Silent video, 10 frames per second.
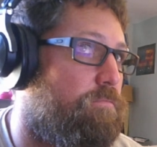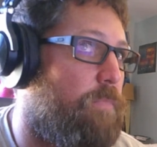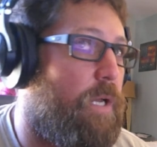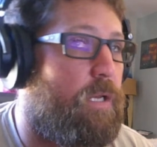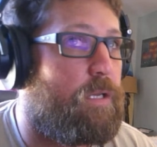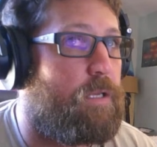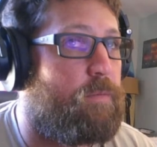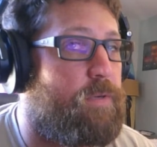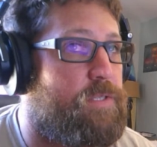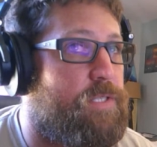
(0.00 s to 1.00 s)
I
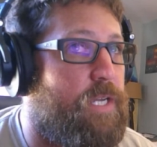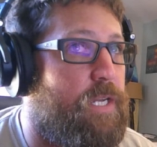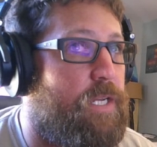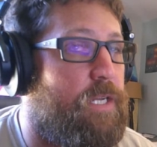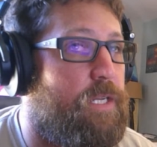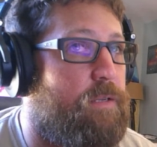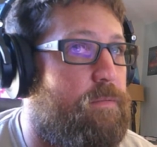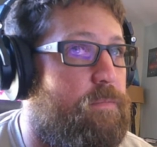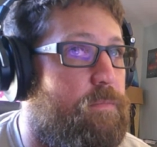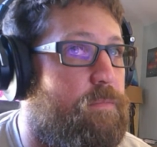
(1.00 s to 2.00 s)
want to say
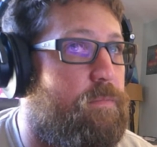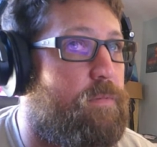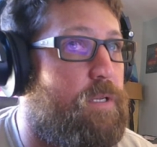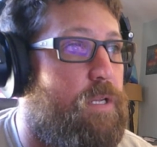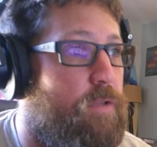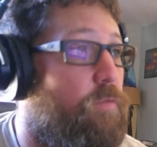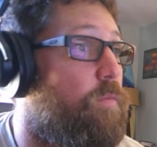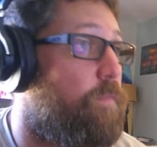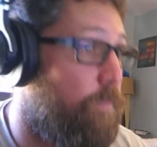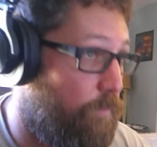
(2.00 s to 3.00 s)

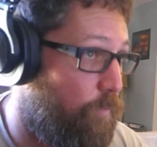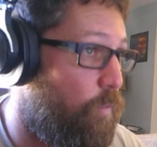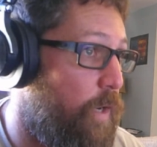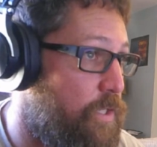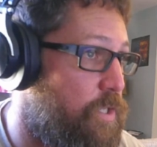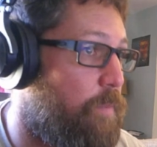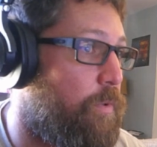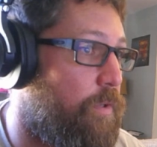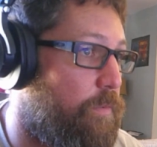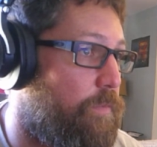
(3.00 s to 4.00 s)
it's way
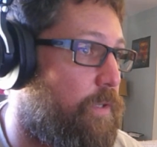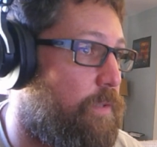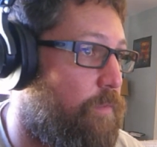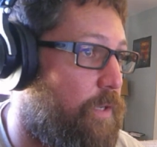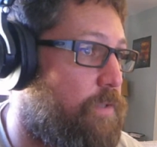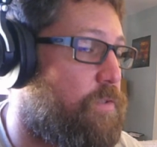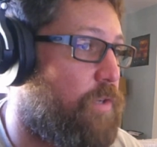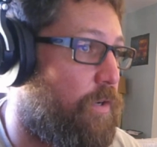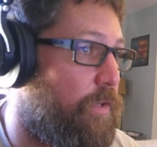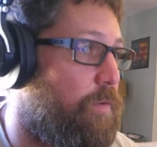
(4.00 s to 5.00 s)
cheaper than what
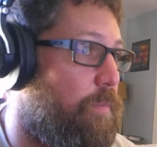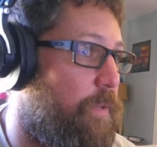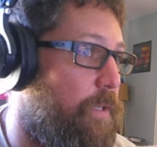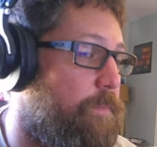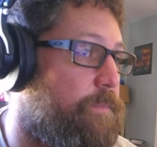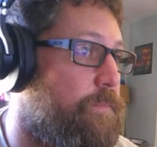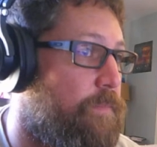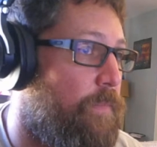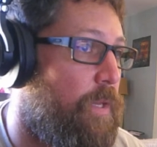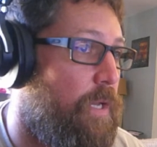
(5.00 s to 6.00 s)
Starlink would be,
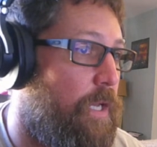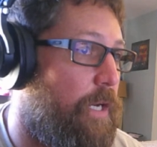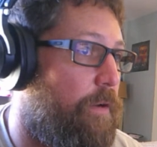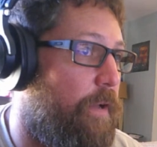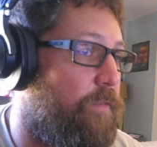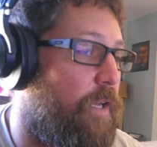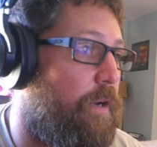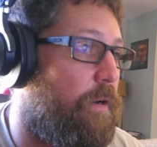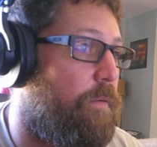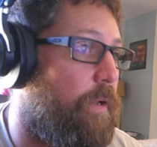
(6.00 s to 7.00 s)
and I don't have to
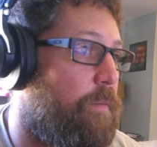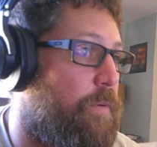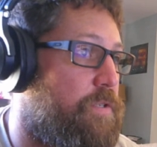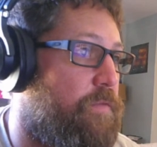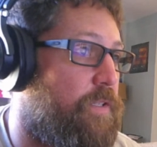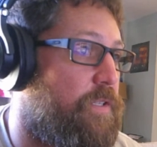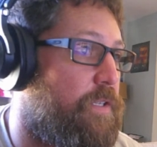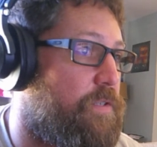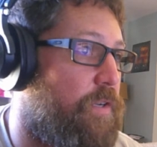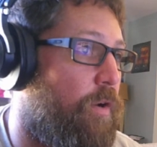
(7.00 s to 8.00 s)
carry around a bunch of
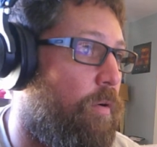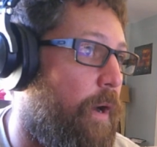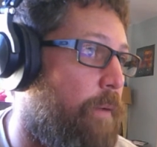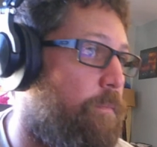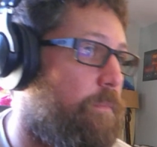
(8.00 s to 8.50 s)
antennas and crap.